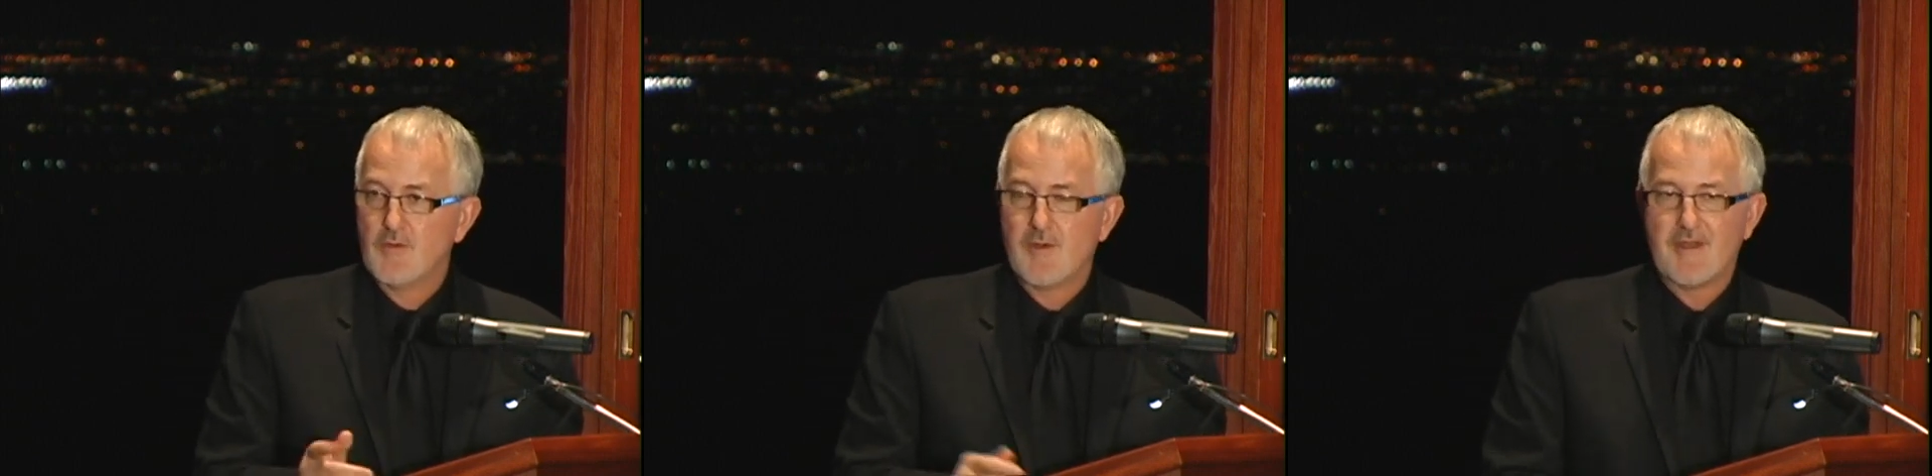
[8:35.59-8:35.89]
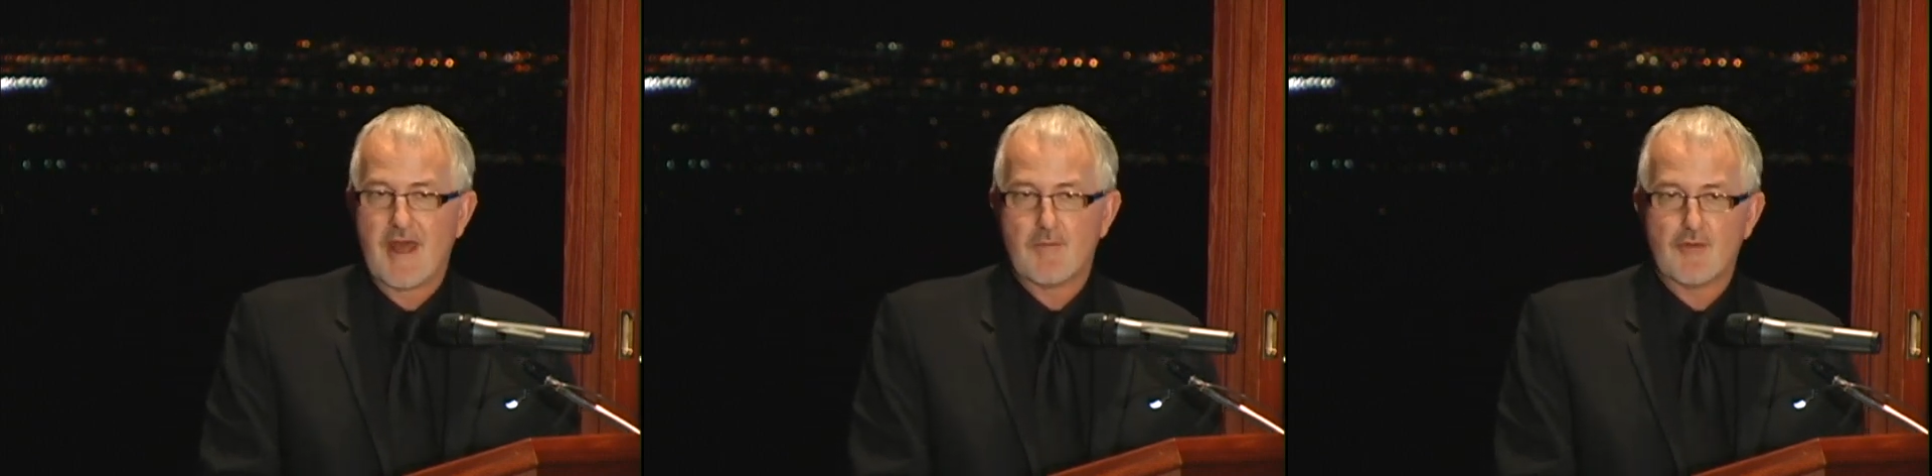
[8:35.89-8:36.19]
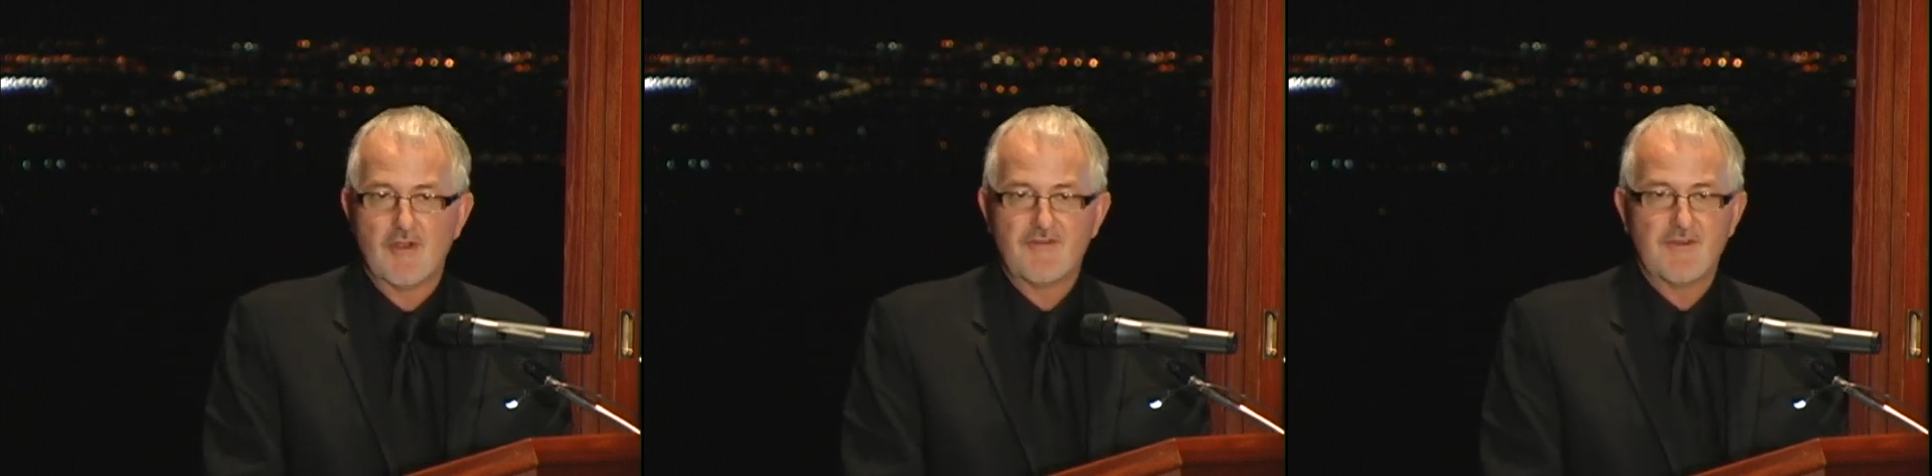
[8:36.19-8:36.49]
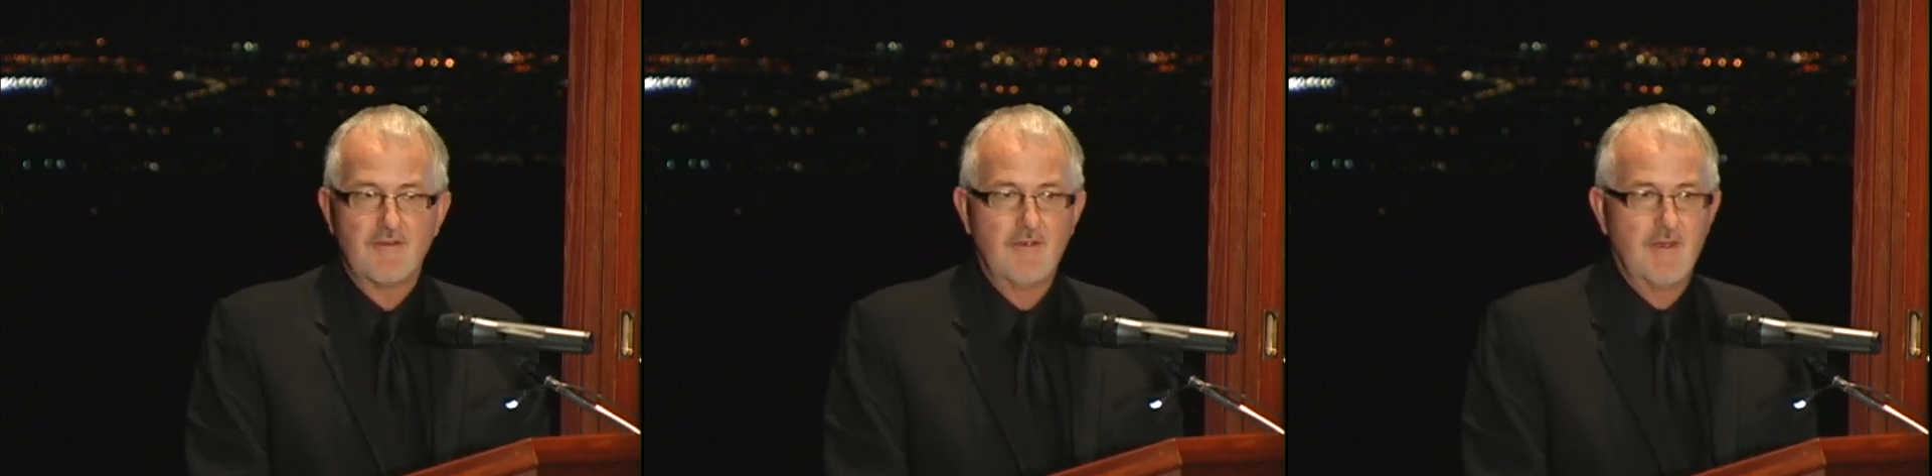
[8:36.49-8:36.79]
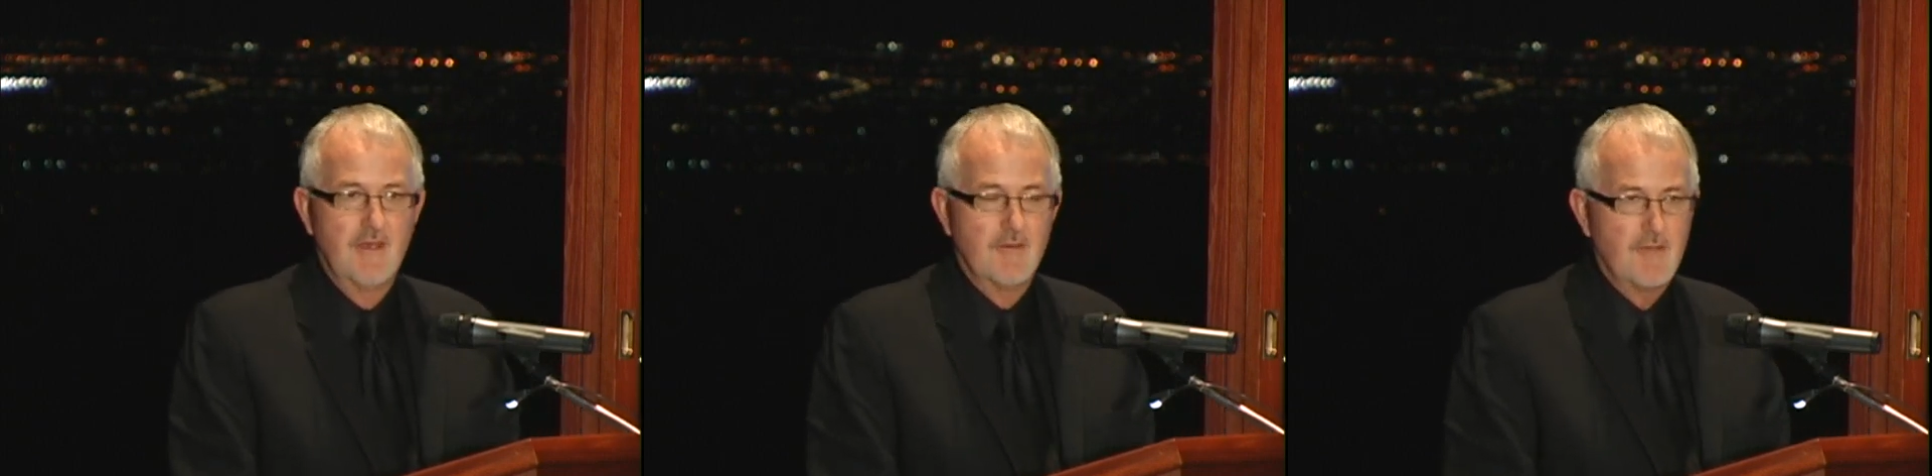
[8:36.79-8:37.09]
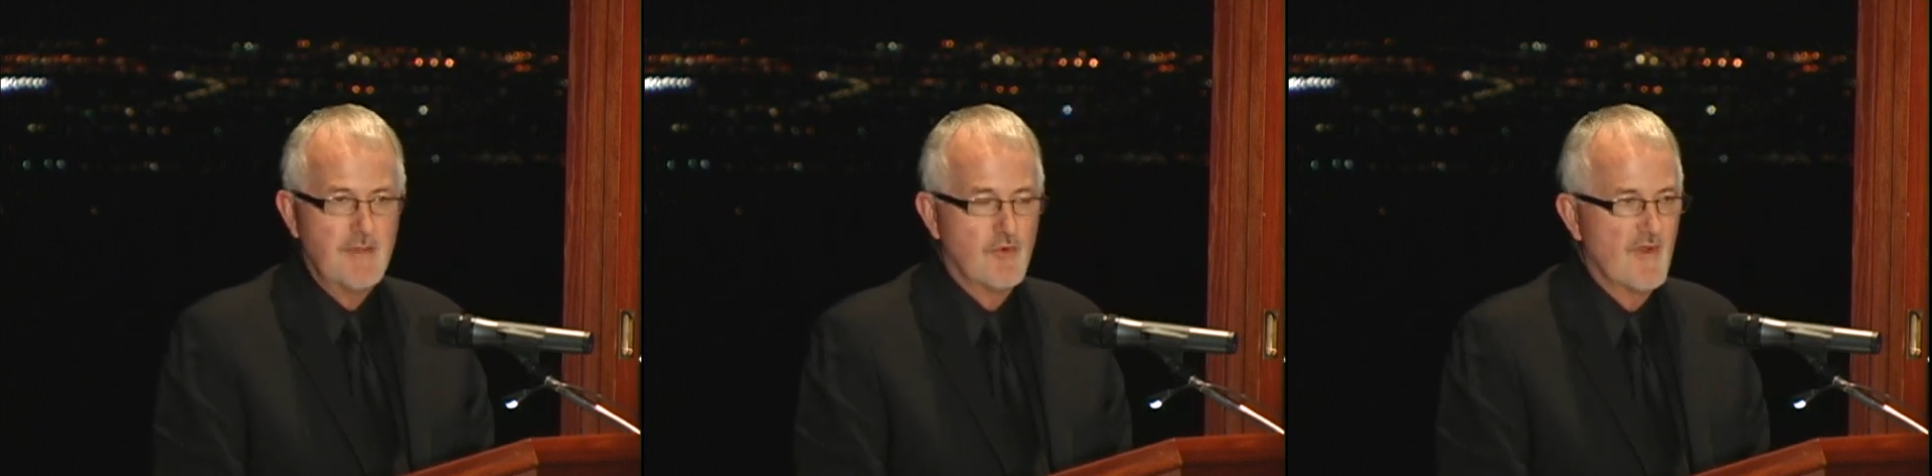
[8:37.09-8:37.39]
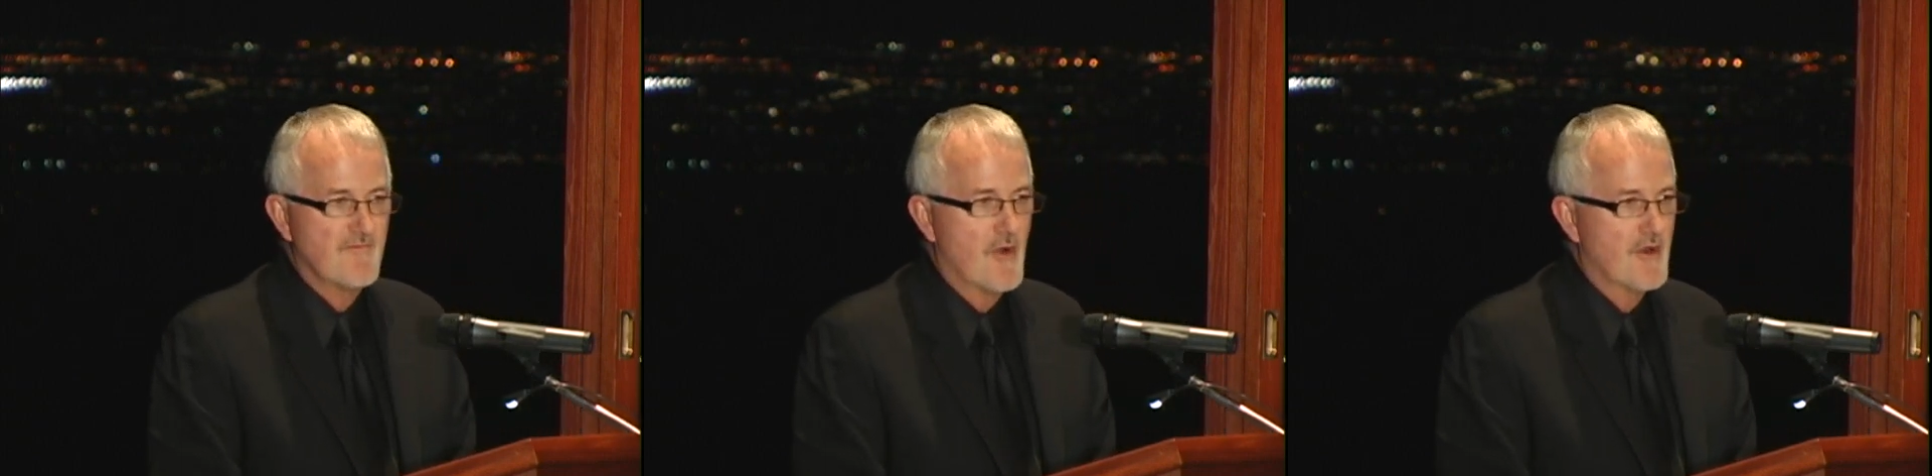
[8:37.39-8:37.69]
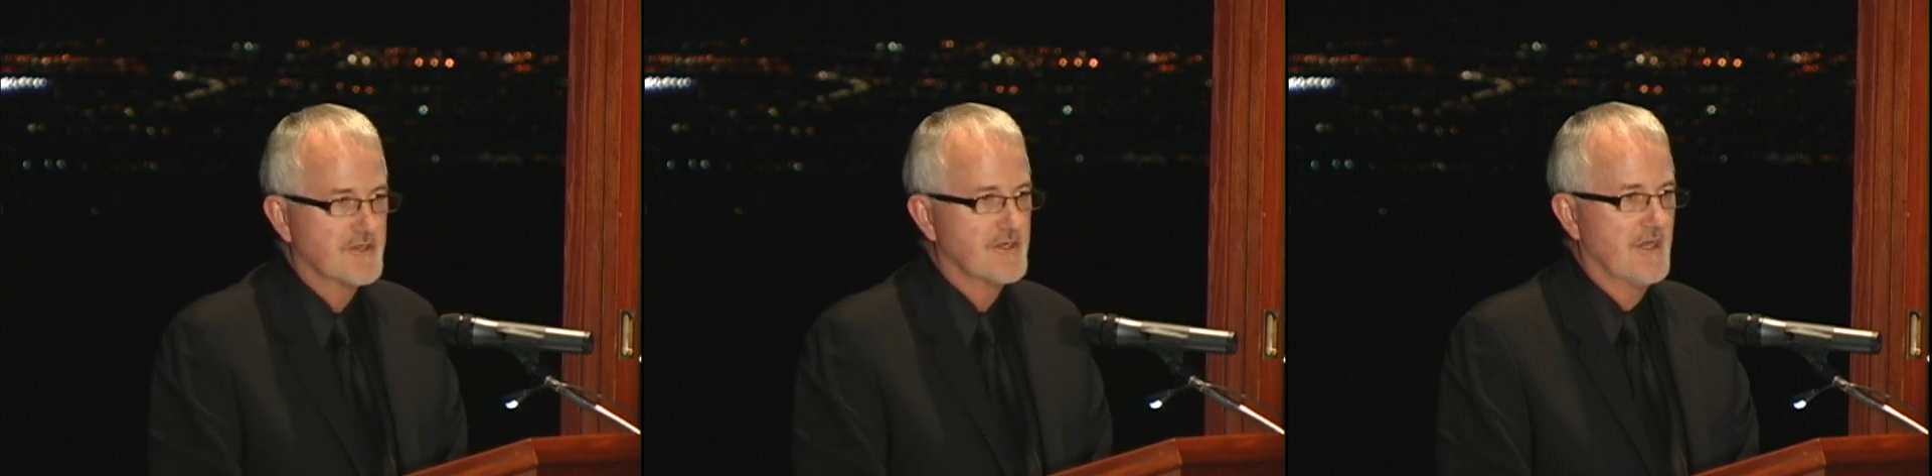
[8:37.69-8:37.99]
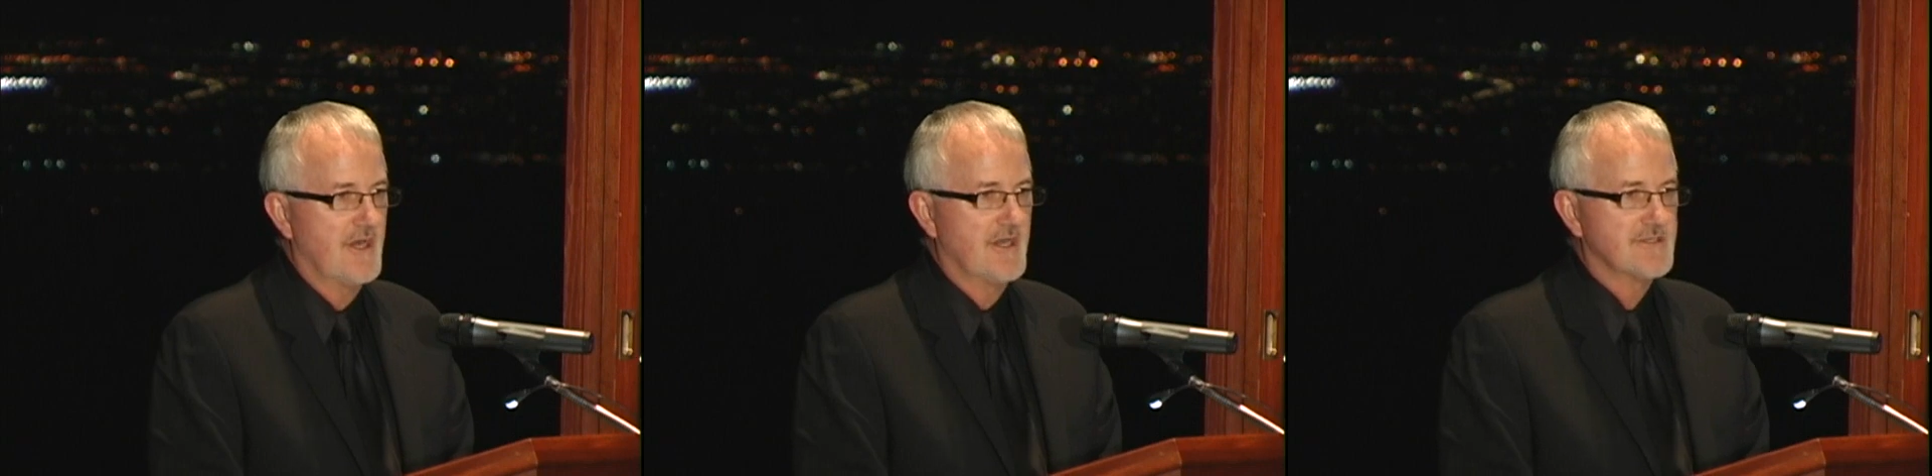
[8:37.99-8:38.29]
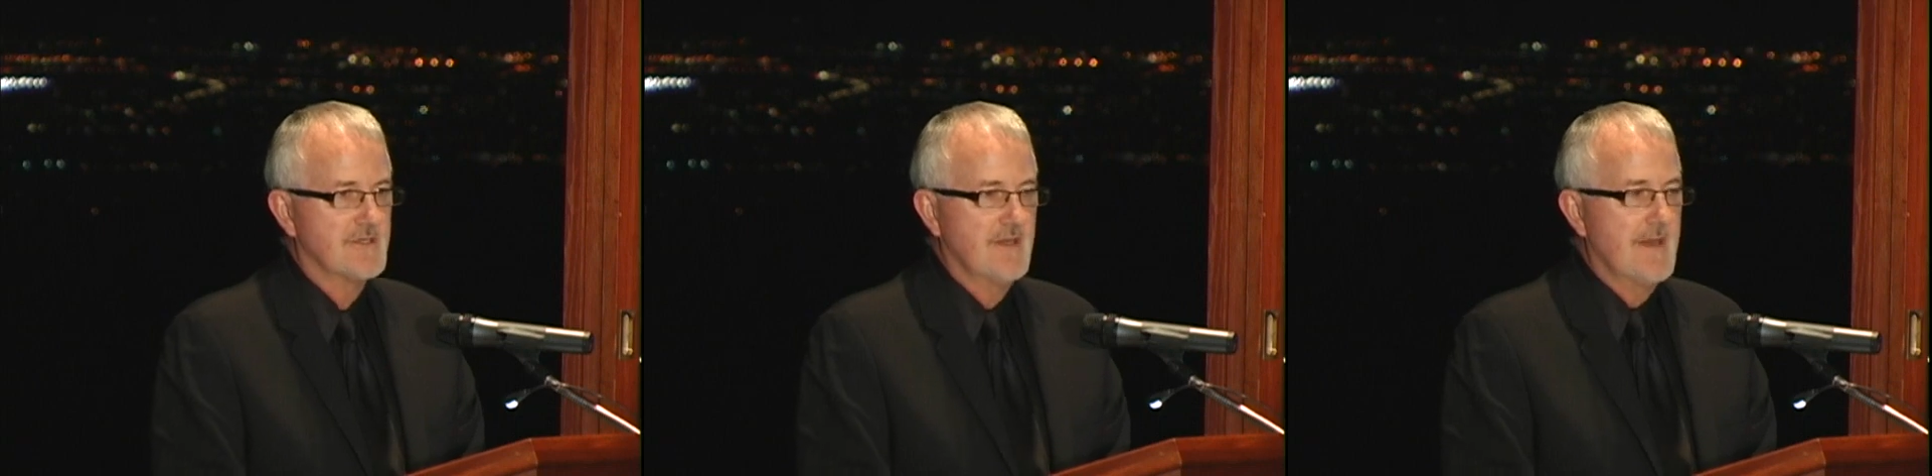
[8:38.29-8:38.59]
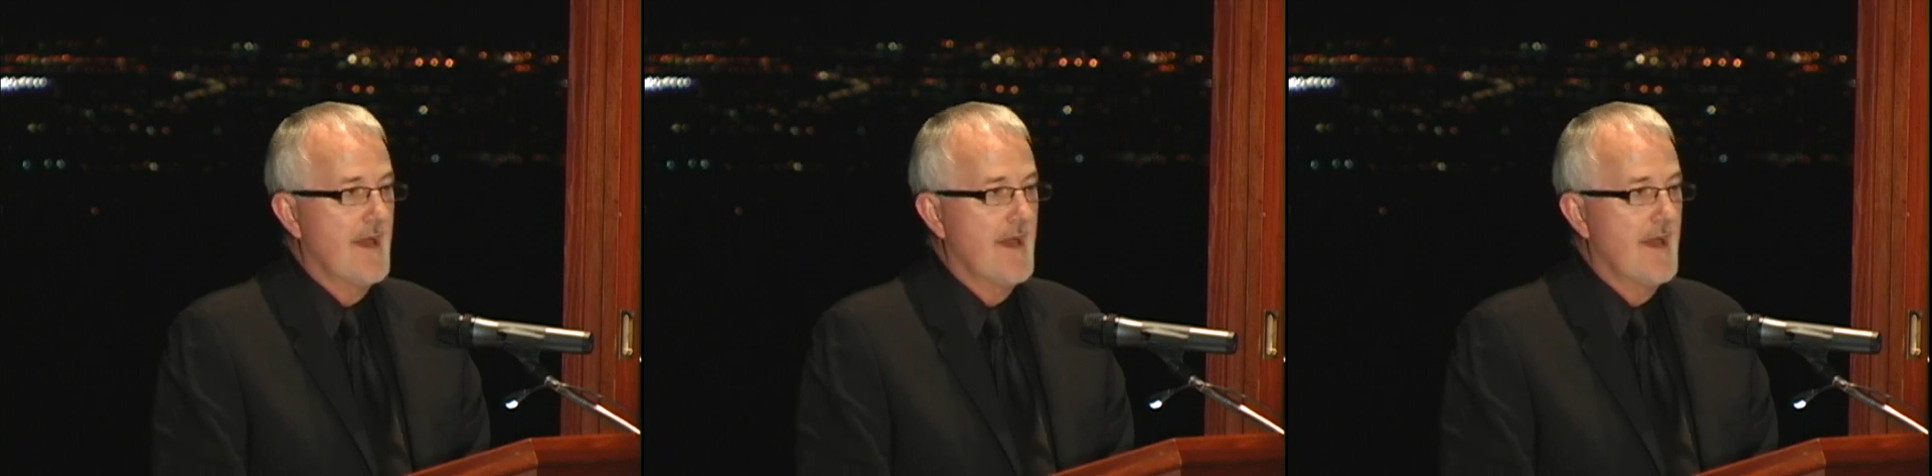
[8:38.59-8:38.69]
and women out of prison, people we've marginalized,